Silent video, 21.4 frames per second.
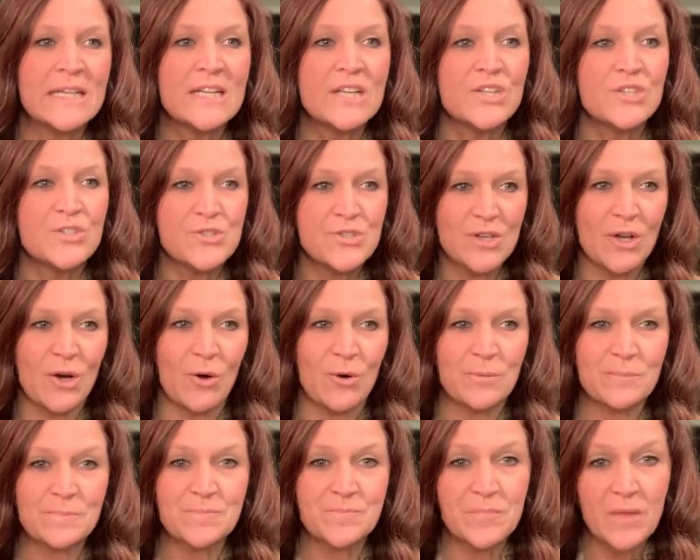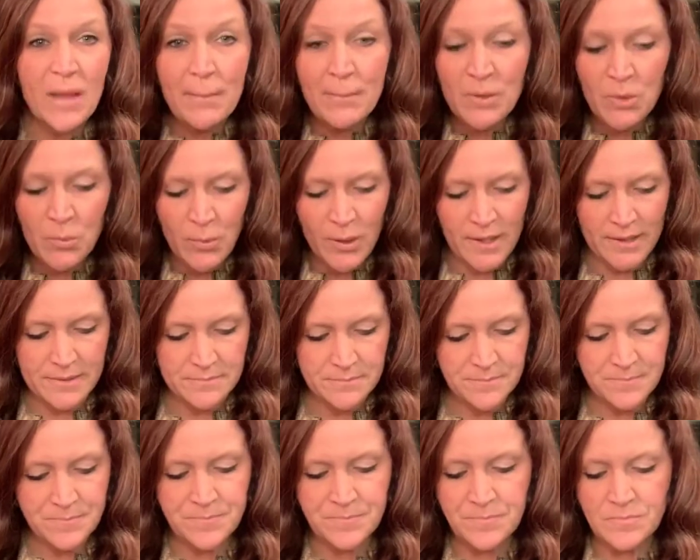So number one,
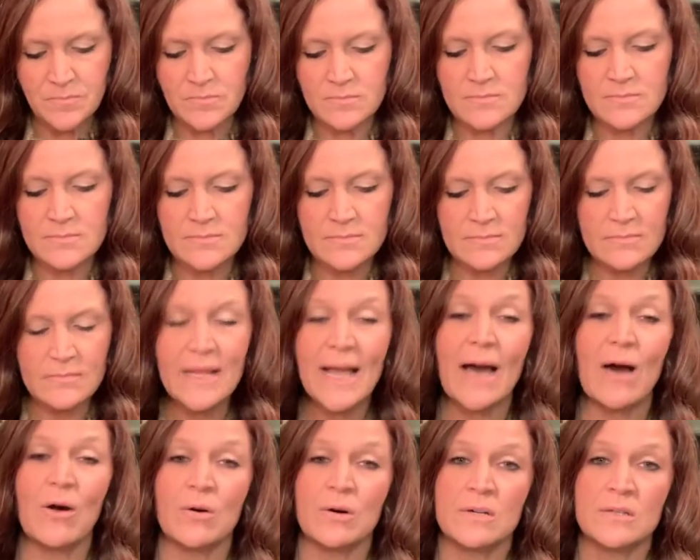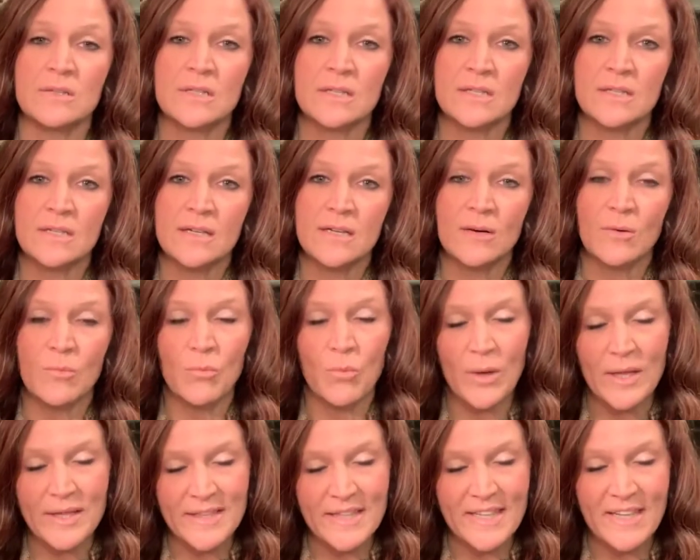now
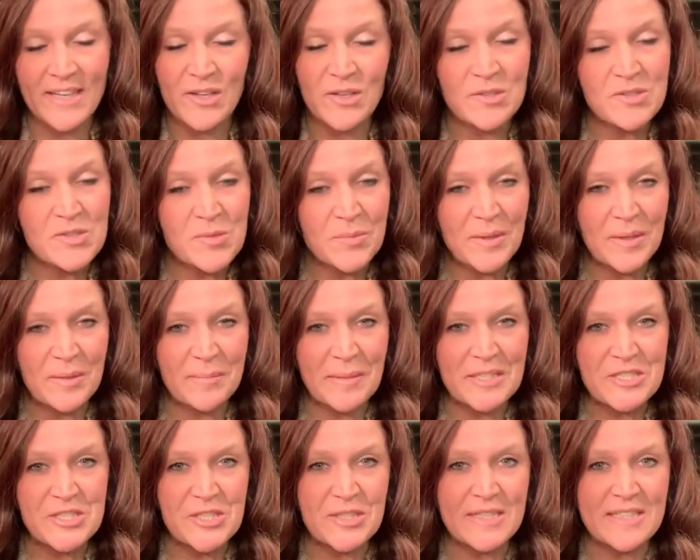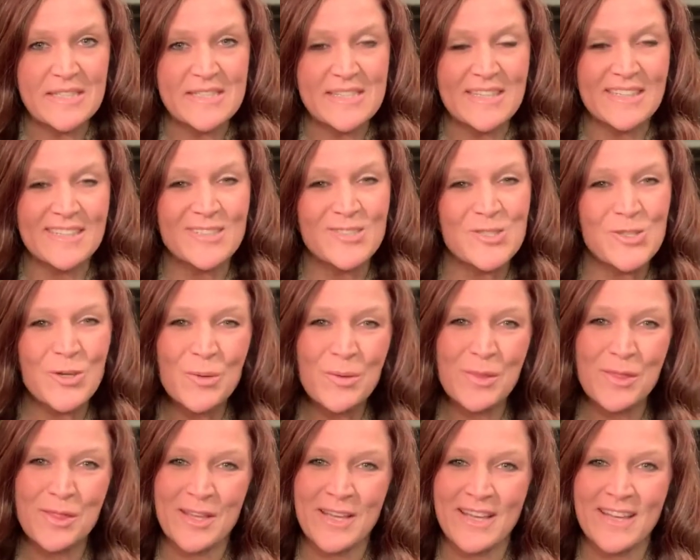one thing I also want to mention is don't
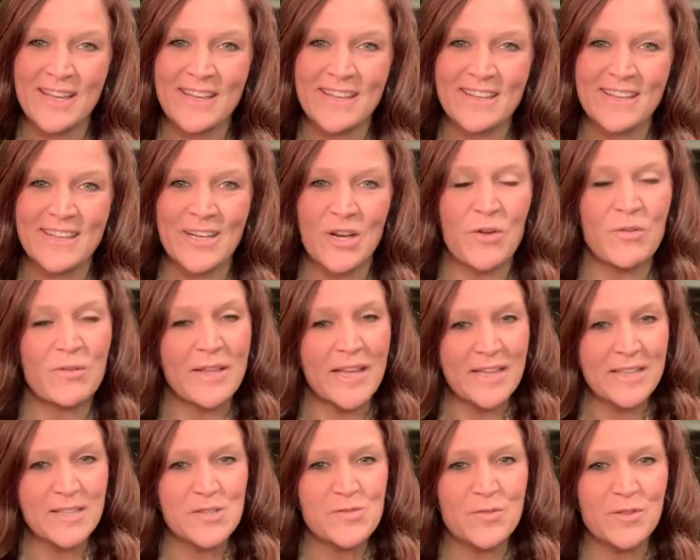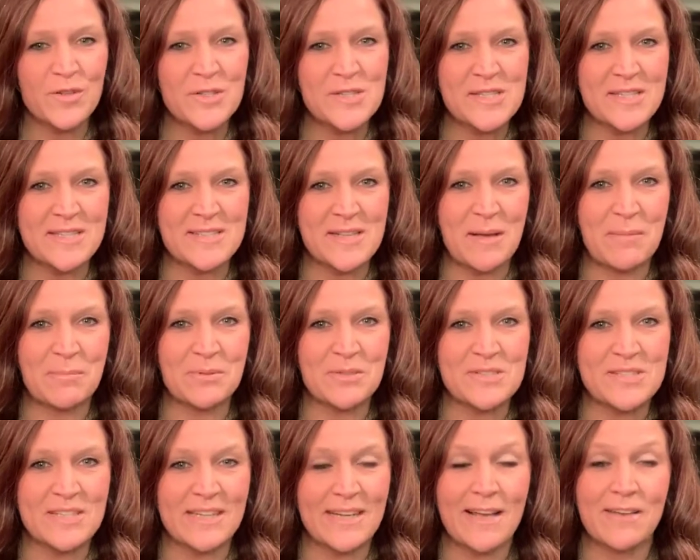think, you know, like this first example is
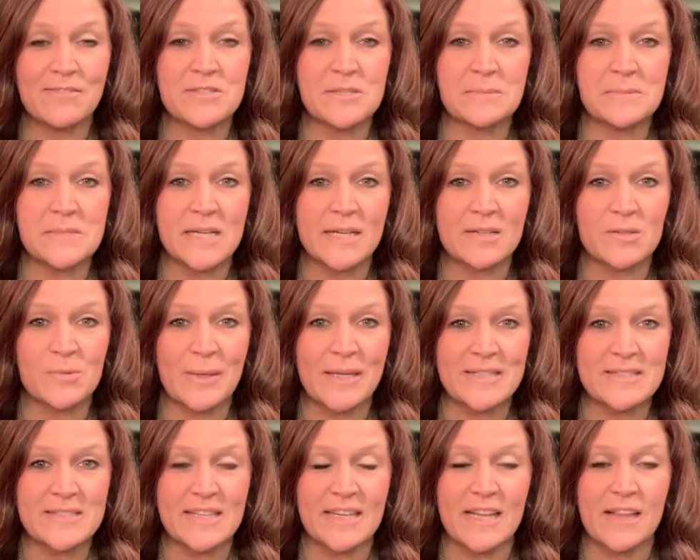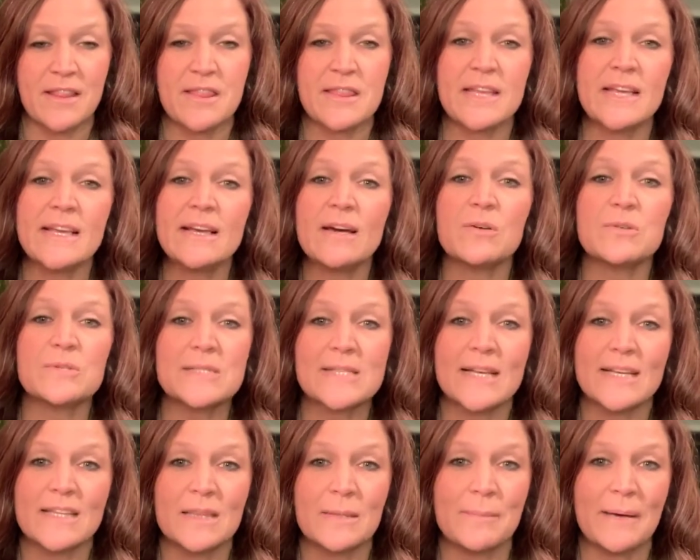going to have some duck wings in it. Think
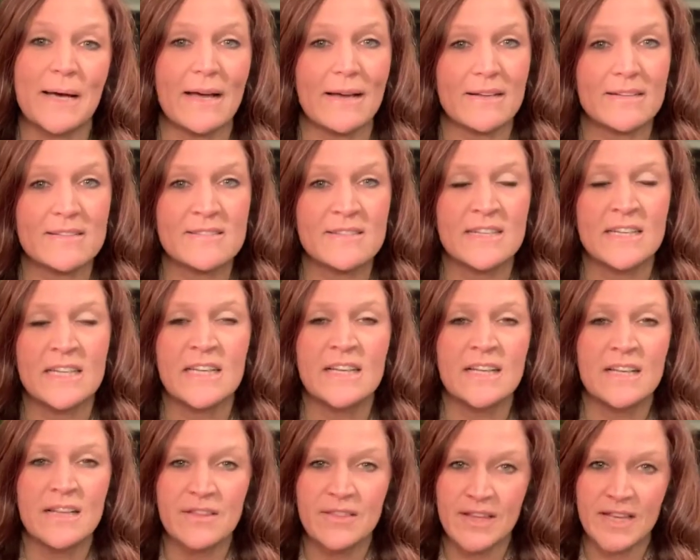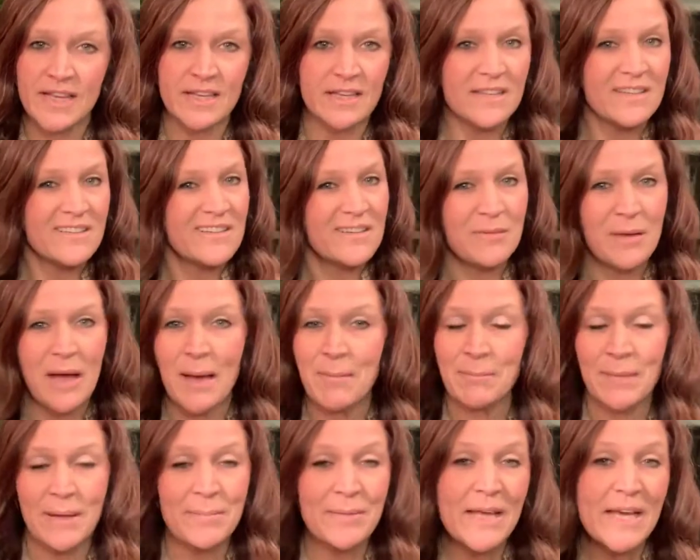outside the box. Think, and
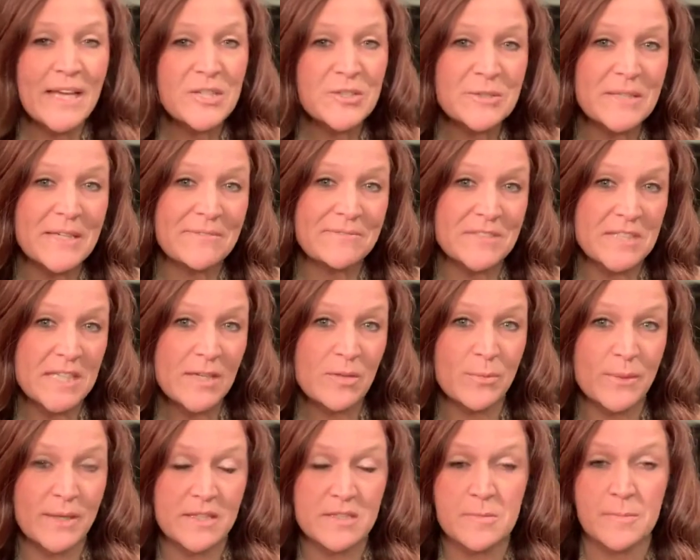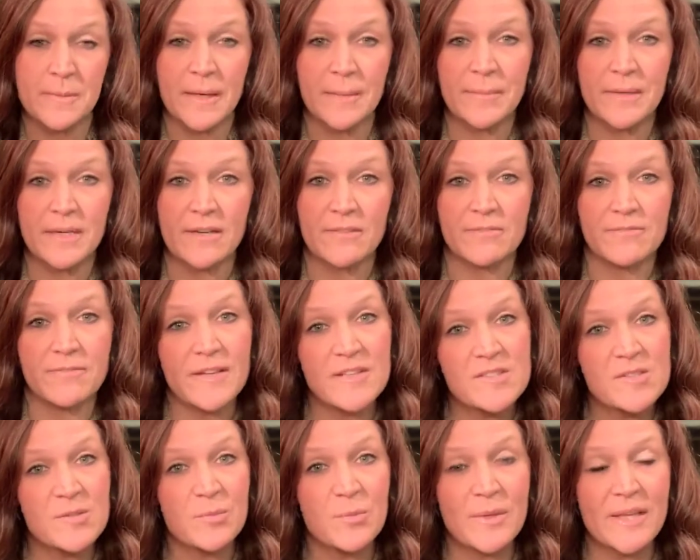maybe I don't have duck wings, but I might have
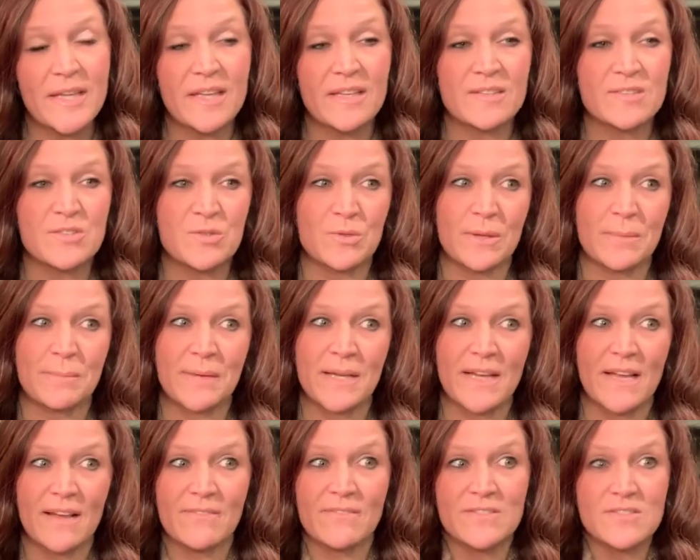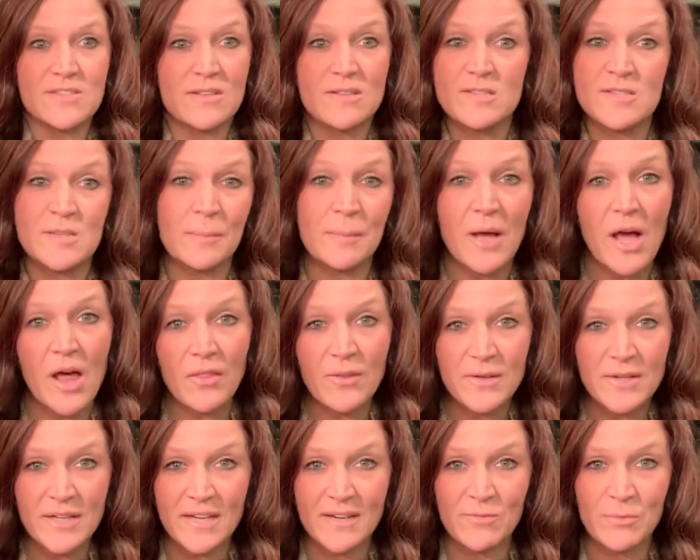pheasant wings or I might have some other
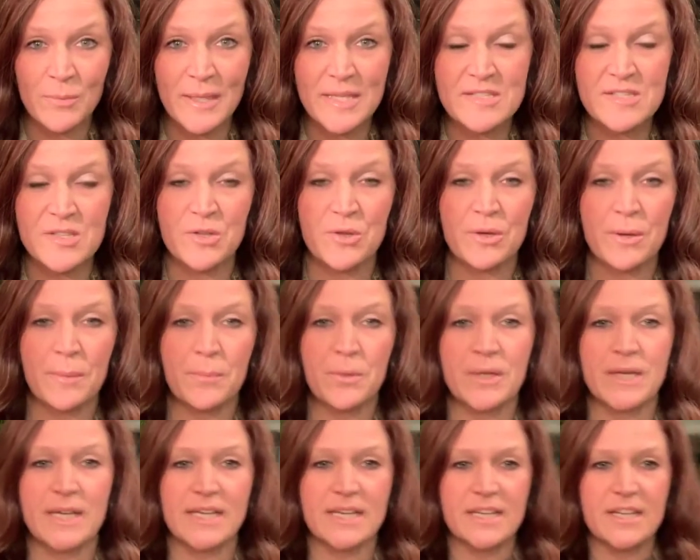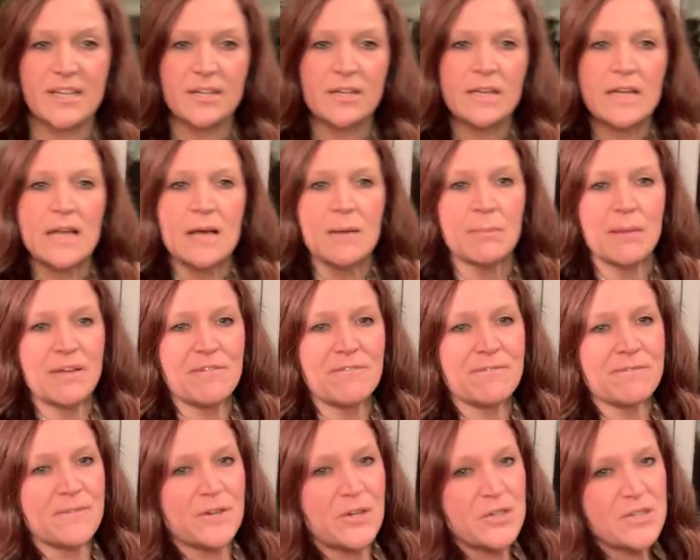kind of wings that you can put in here. My
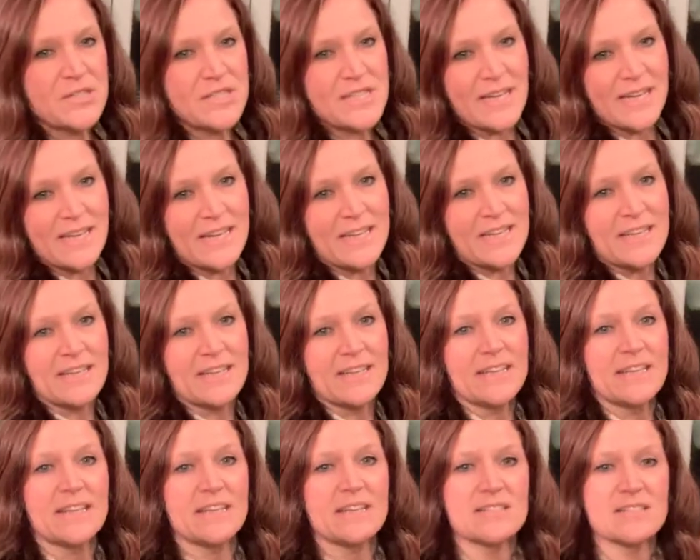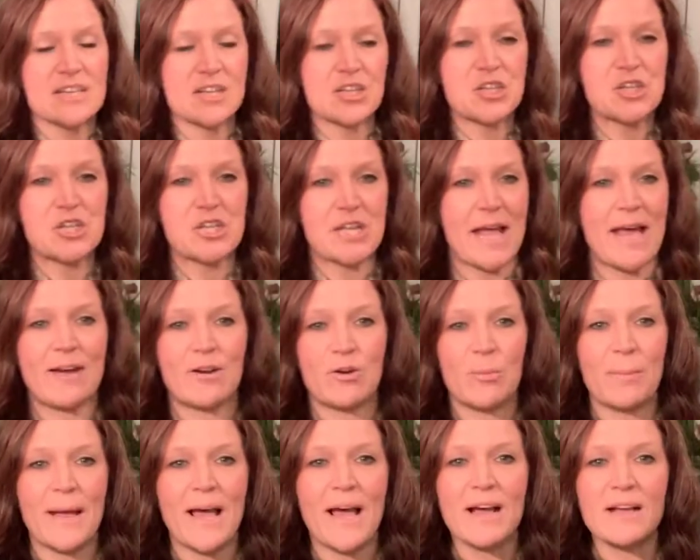first idea is a shadow
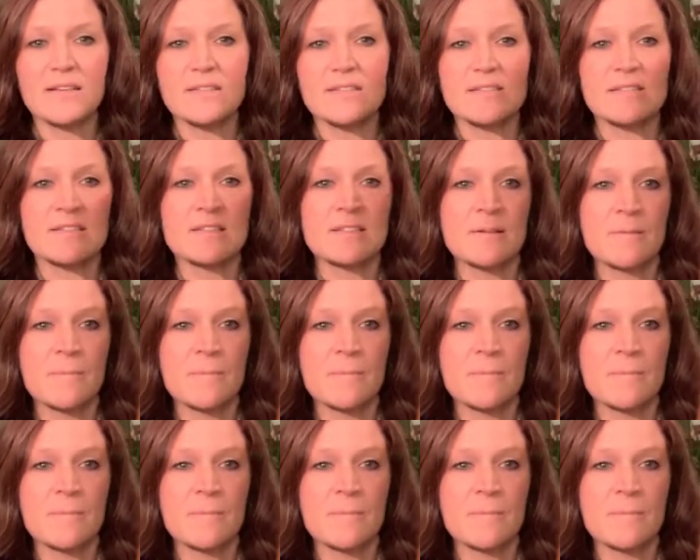box.